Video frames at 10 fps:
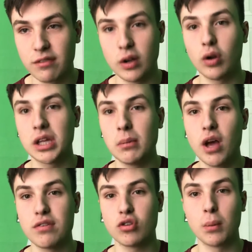I think Ollie
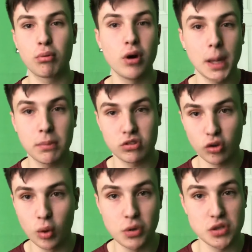Murphy's got Brewing Up a
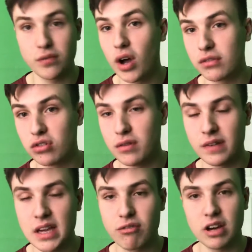Storm, who's a 5-2
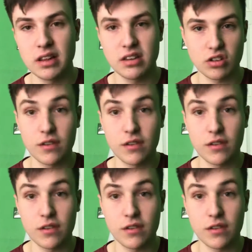favourite in this.